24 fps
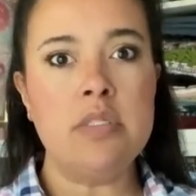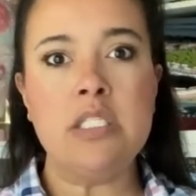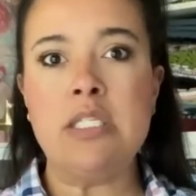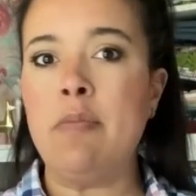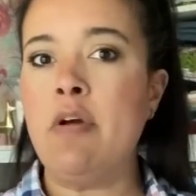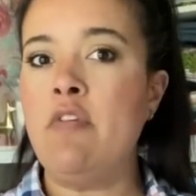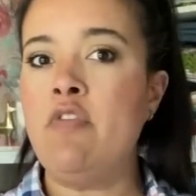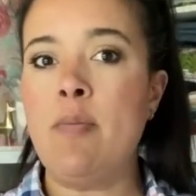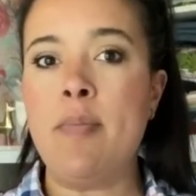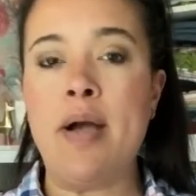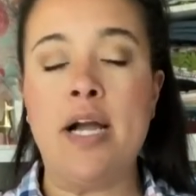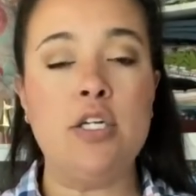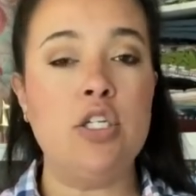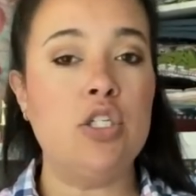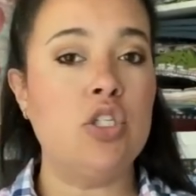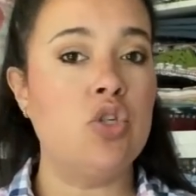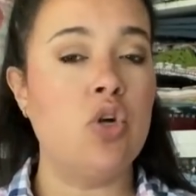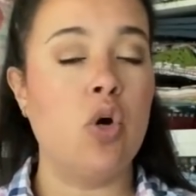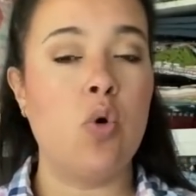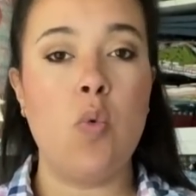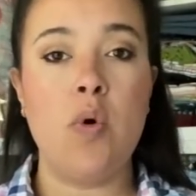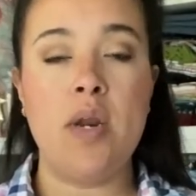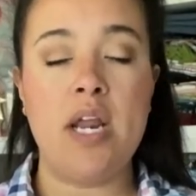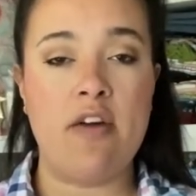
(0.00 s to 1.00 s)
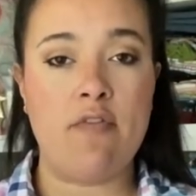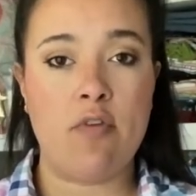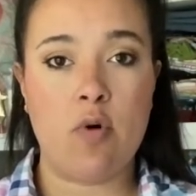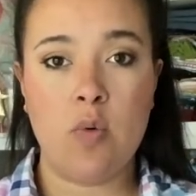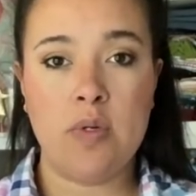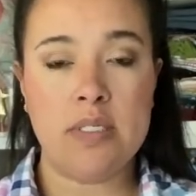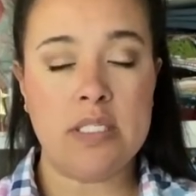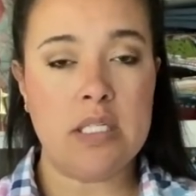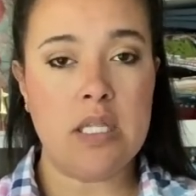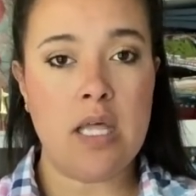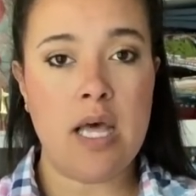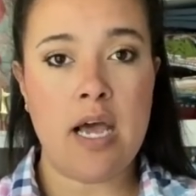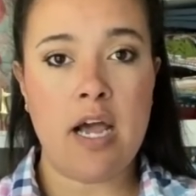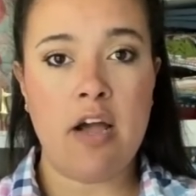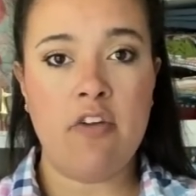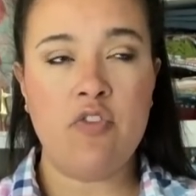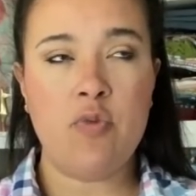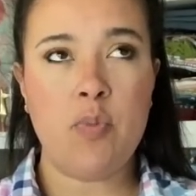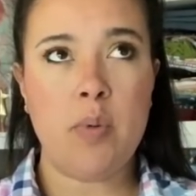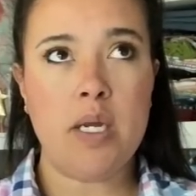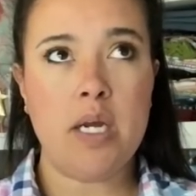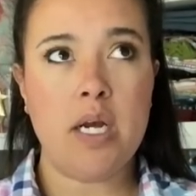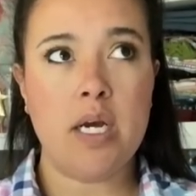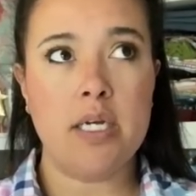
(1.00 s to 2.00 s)
Some of them I just took whatever was
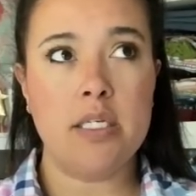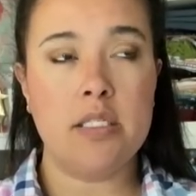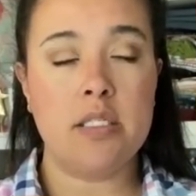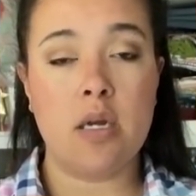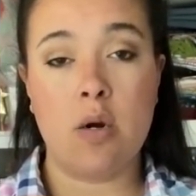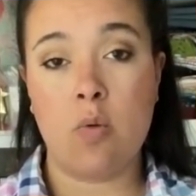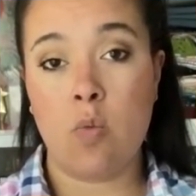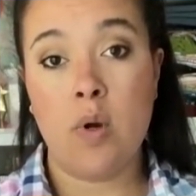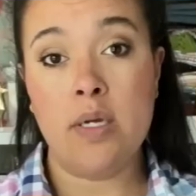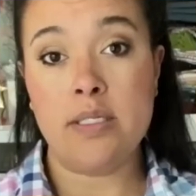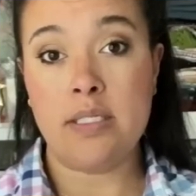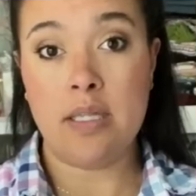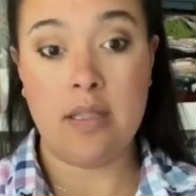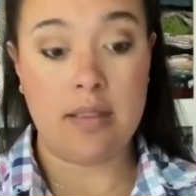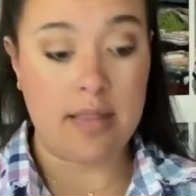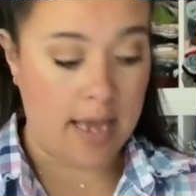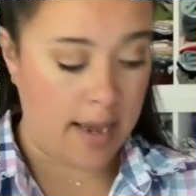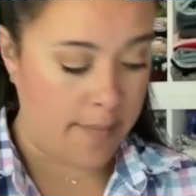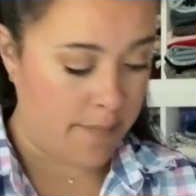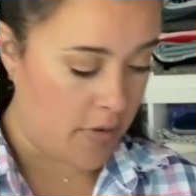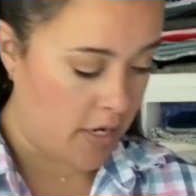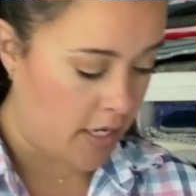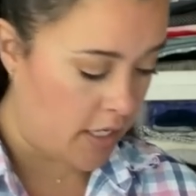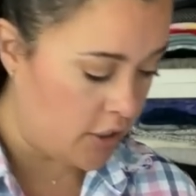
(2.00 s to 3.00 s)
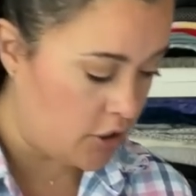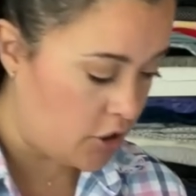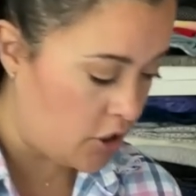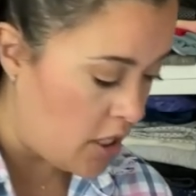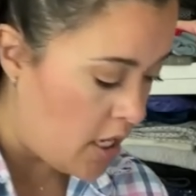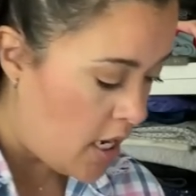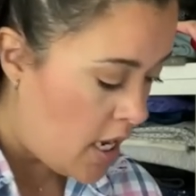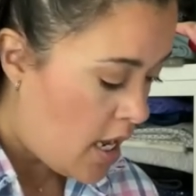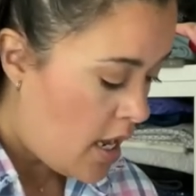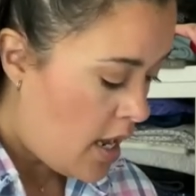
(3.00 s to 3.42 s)
left because there wasn't that much.